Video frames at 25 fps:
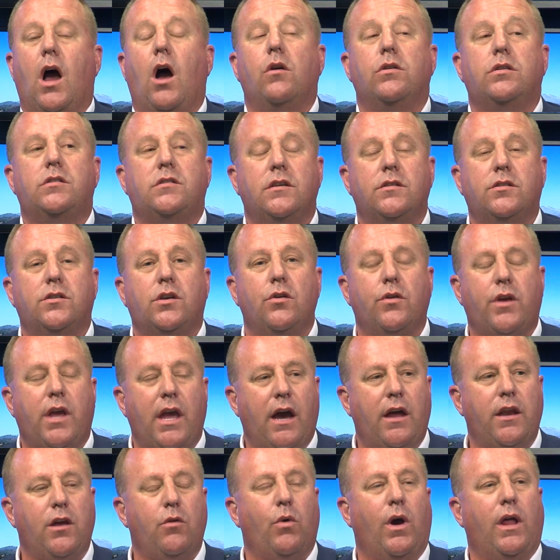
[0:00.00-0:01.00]
Oh, Siskiyou
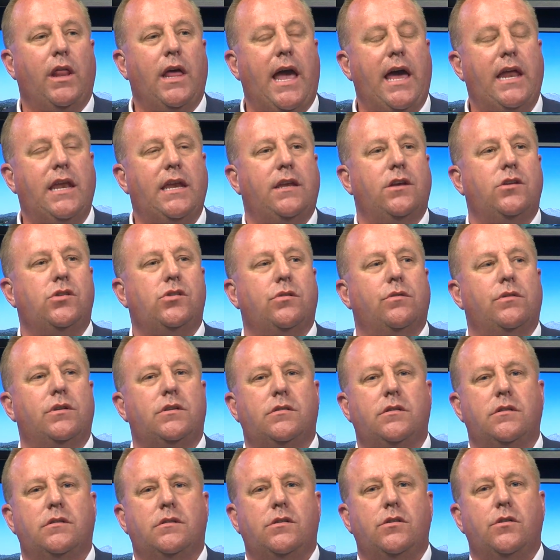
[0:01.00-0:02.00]
County. Well, I had an issue in
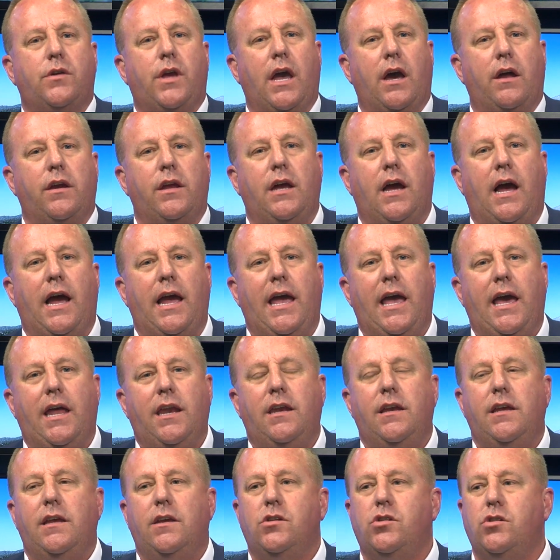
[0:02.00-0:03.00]
Siskiyou County. I had
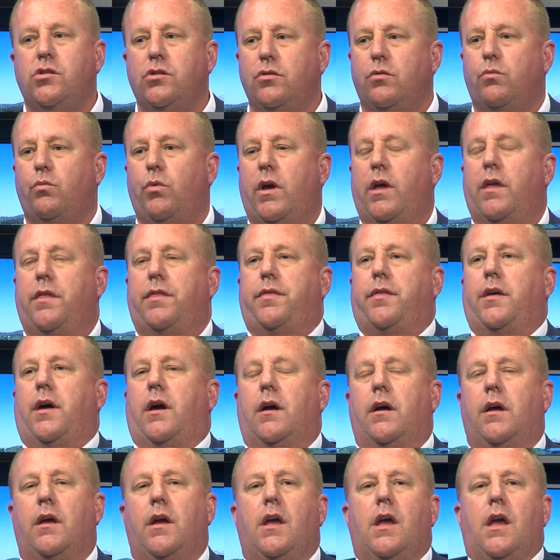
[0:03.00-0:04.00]
an issue with,
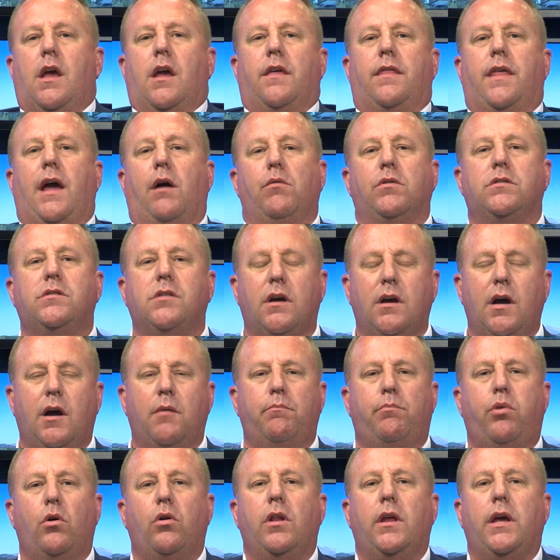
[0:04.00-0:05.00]
that was a
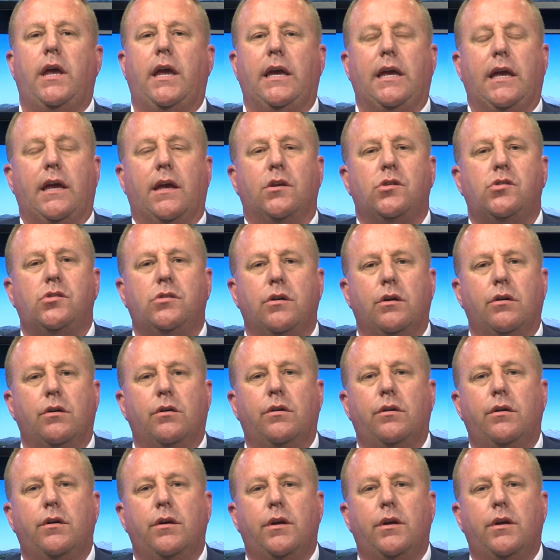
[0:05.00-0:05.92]
bullying issue.